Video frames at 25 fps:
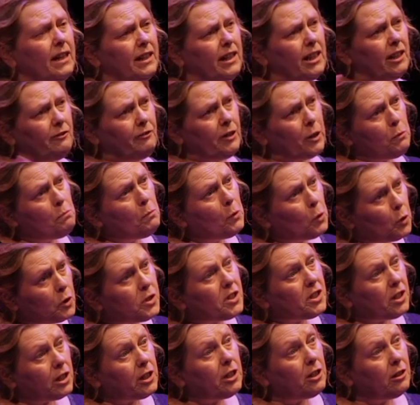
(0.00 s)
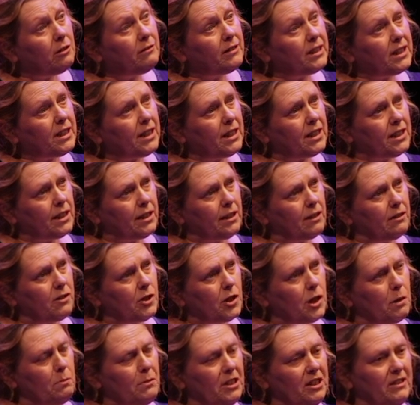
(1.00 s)
giving more security to those
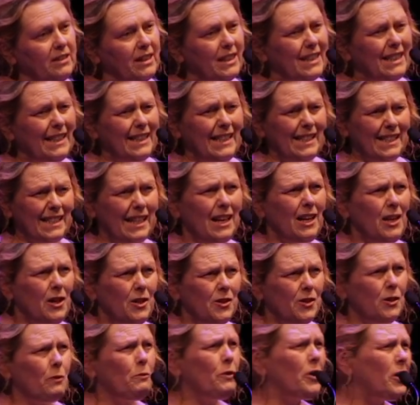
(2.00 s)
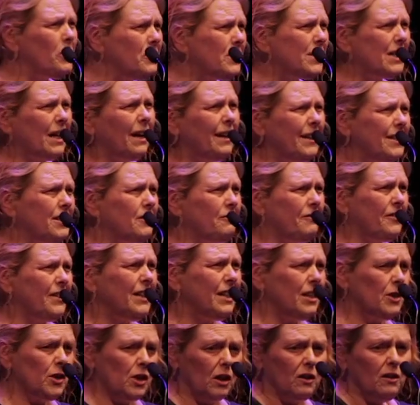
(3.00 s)
communities. So those kind of
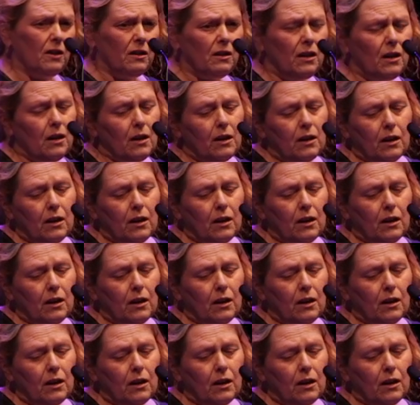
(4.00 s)
things are